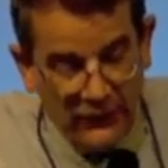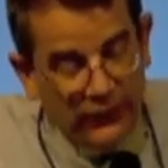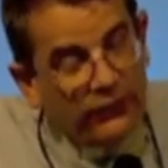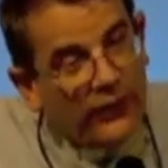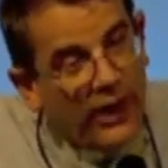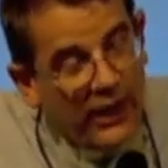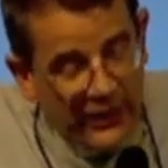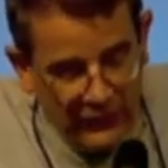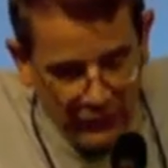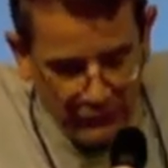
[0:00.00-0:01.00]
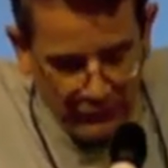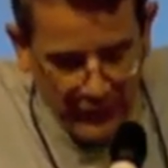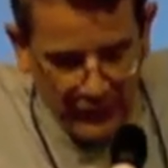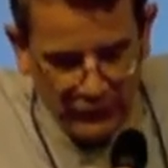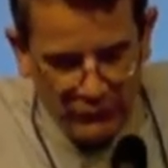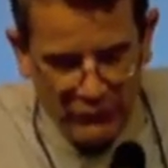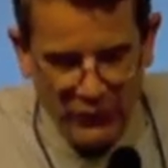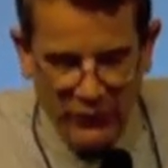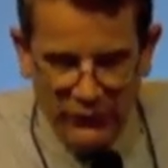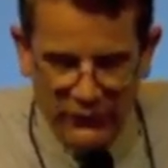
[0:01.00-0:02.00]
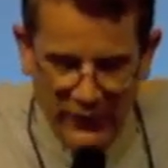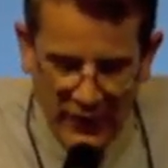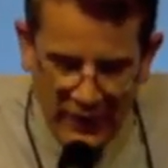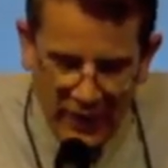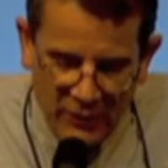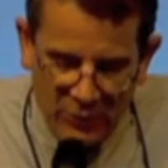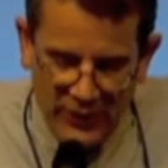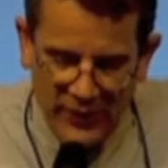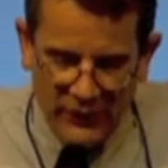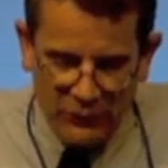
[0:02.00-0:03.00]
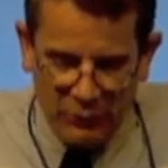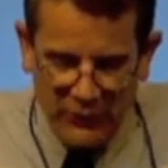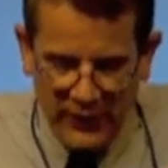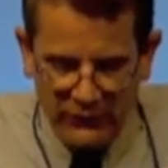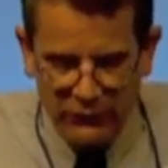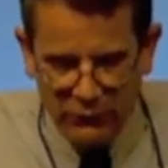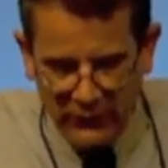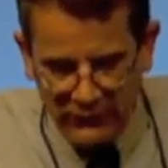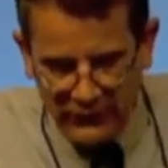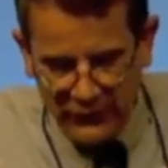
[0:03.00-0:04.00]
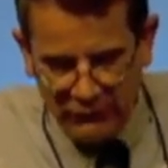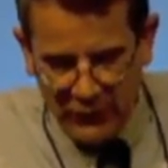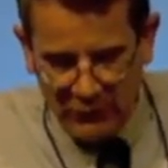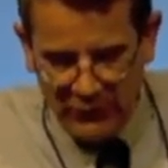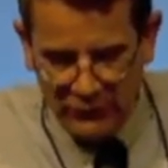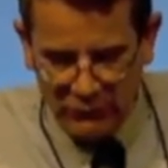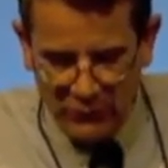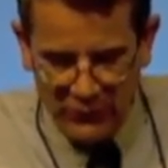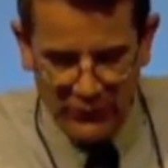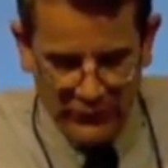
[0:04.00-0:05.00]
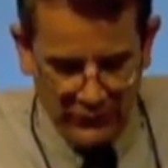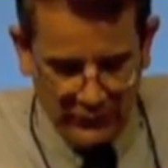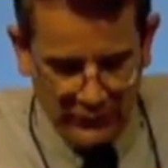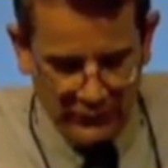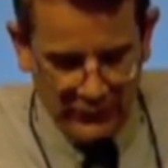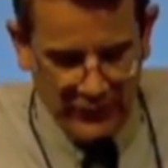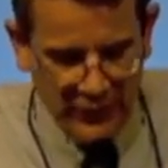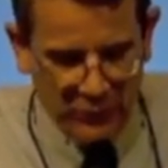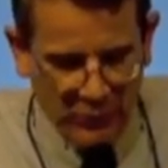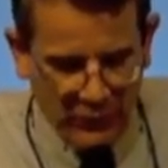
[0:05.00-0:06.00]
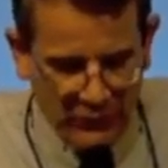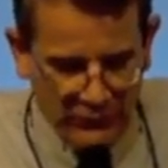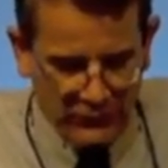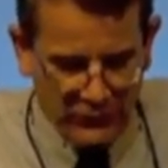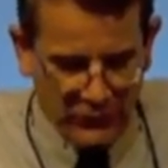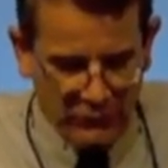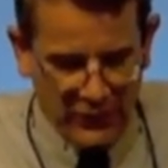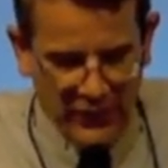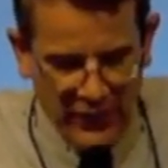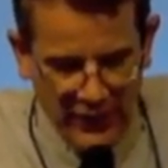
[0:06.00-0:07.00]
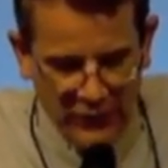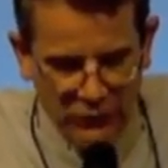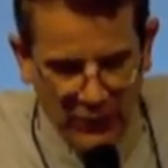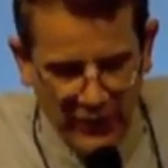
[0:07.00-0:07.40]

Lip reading: This act of faith, of course, can be expressed with different words. In Paul's story, it